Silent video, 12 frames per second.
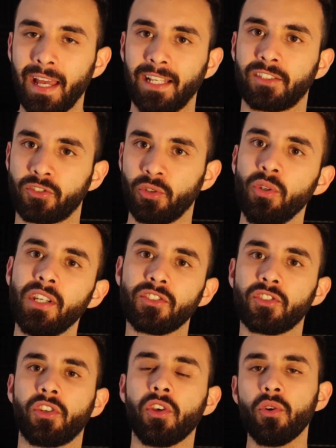As soon
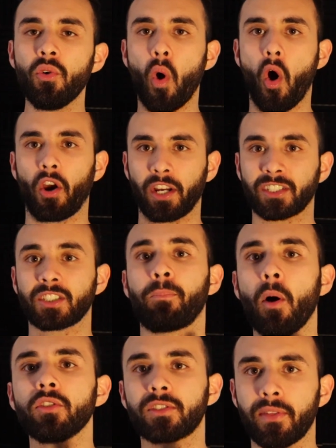as you are
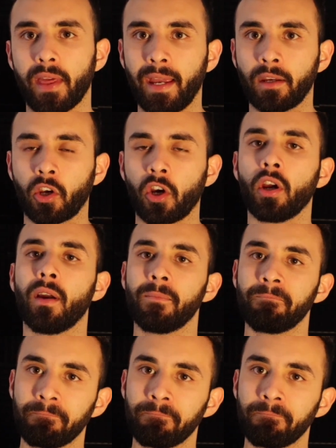exposed to the anchor,